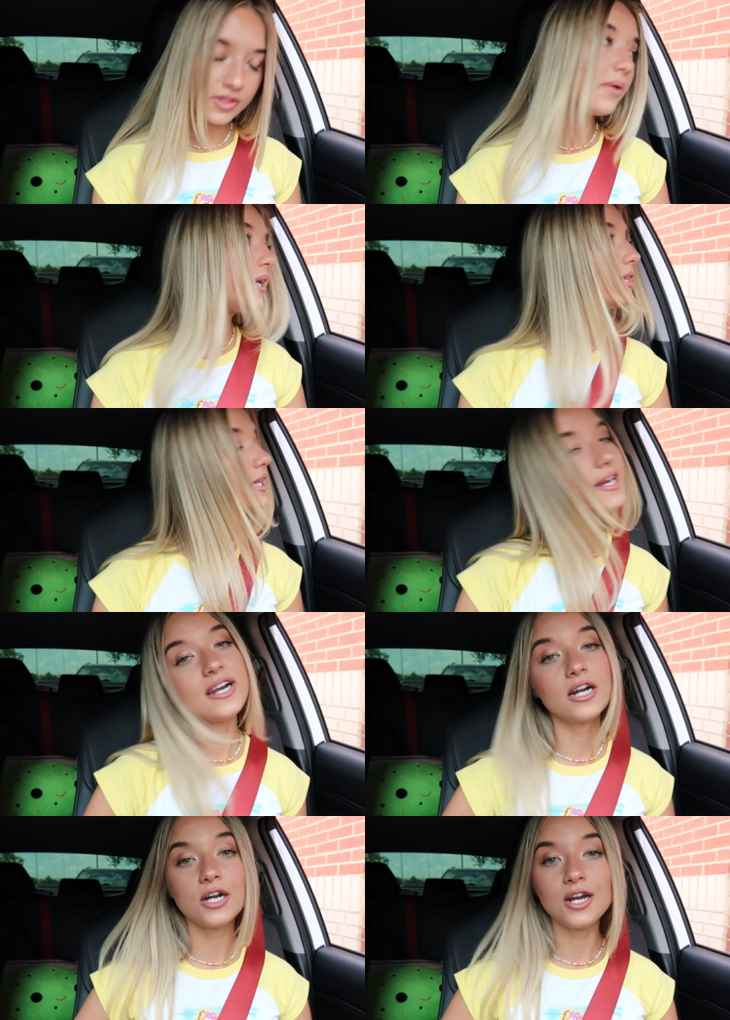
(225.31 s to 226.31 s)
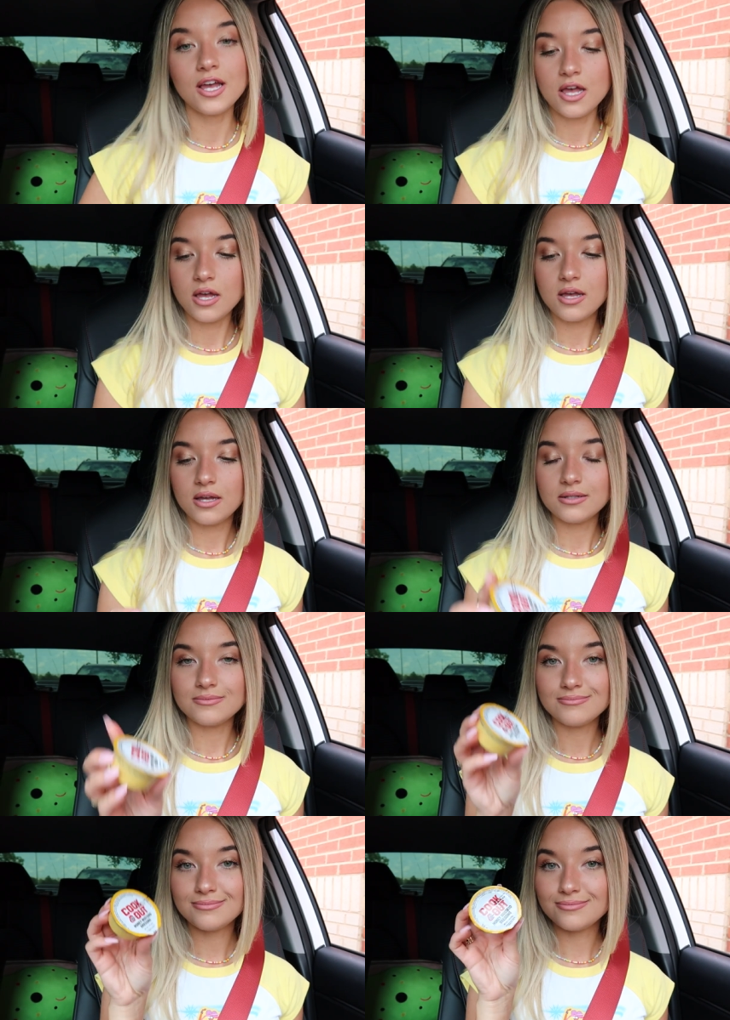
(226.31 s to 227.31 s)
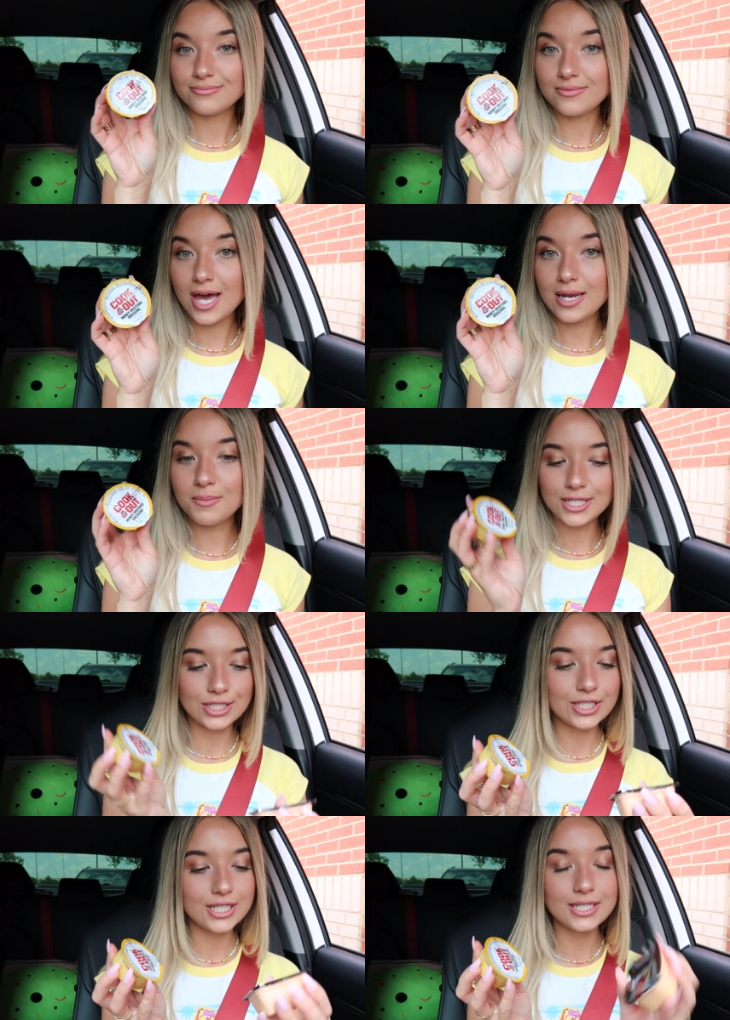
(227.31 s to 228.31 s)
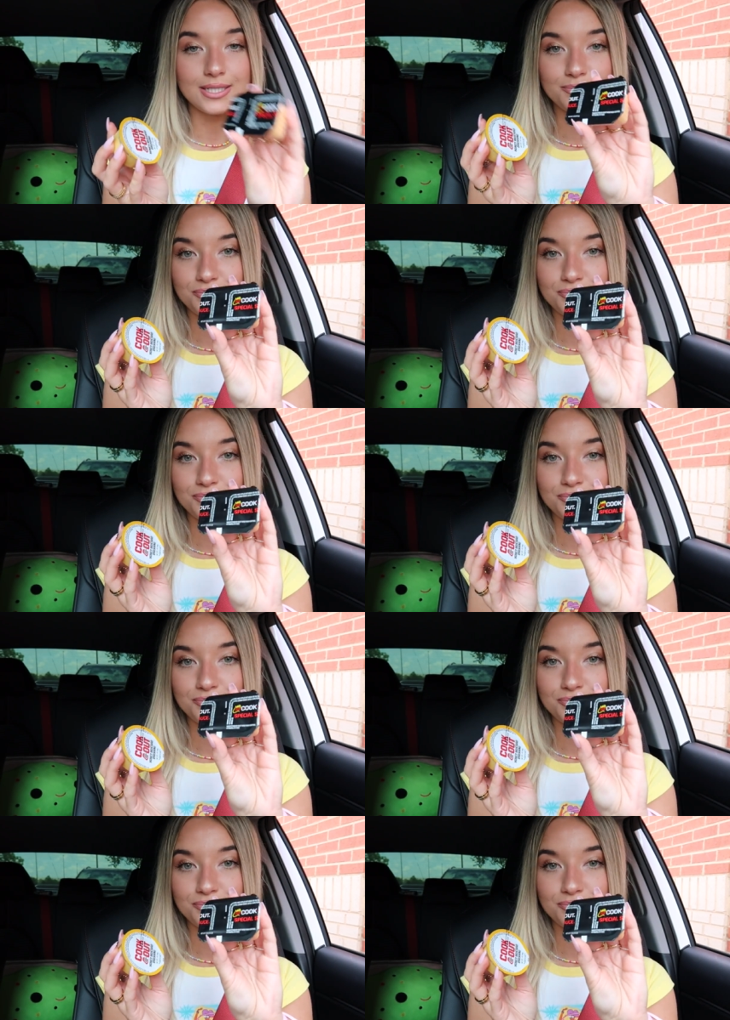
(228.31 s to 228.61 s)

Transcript: that right there. Honey mustard,